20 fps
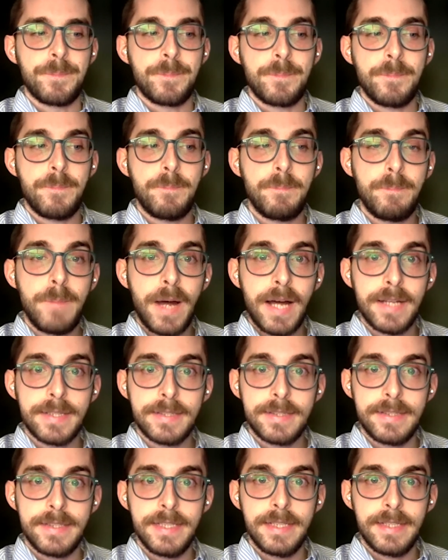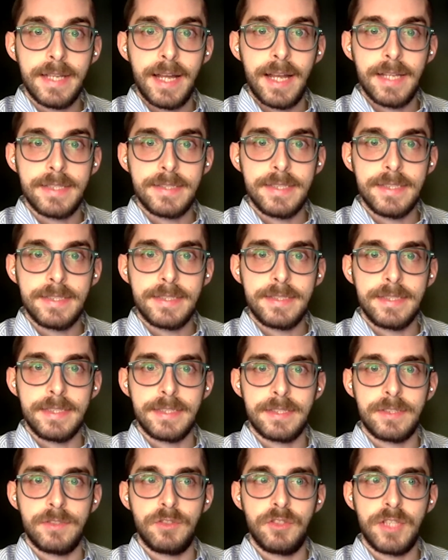But the analysis
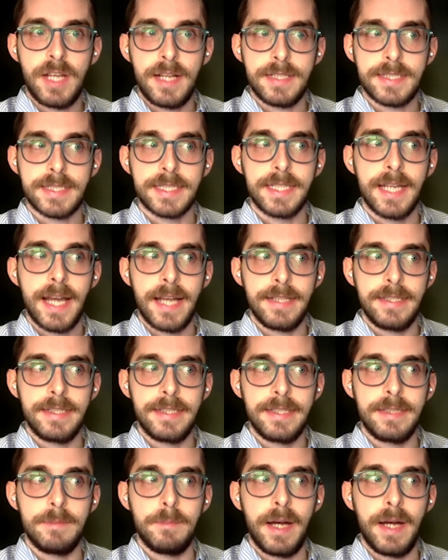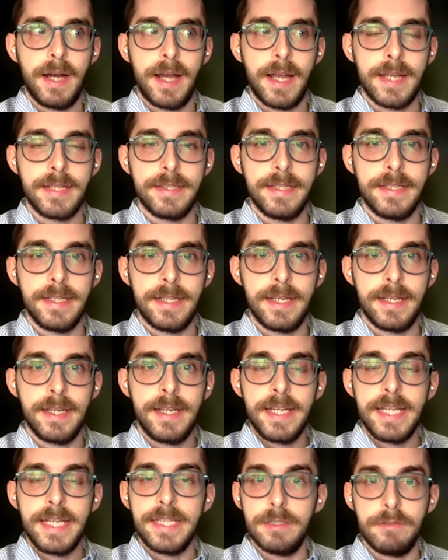is just guided by the
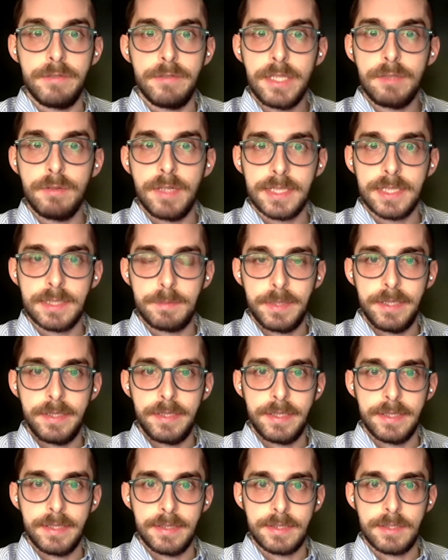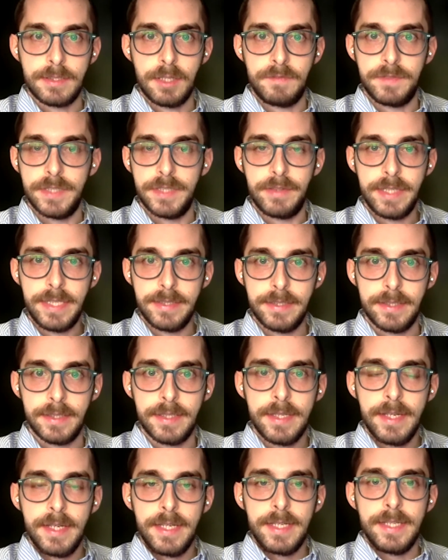individual experience of the
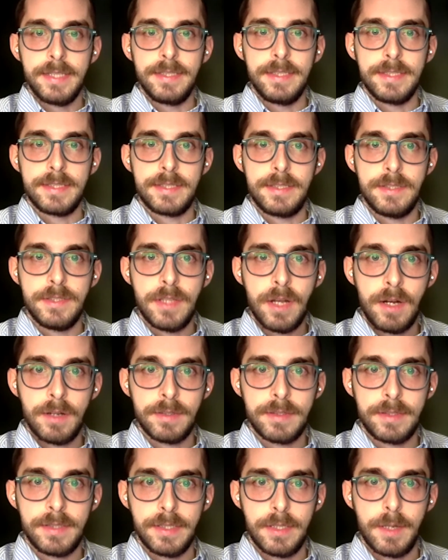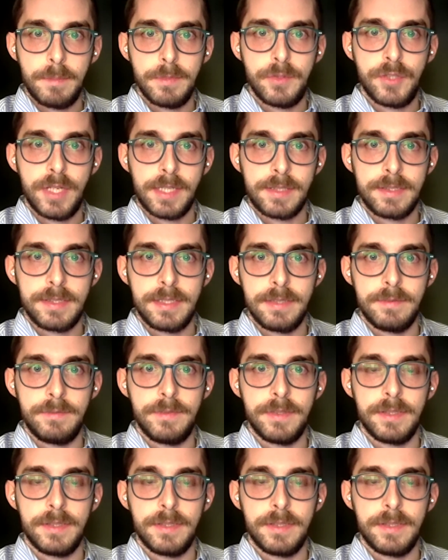reader. It is not an objective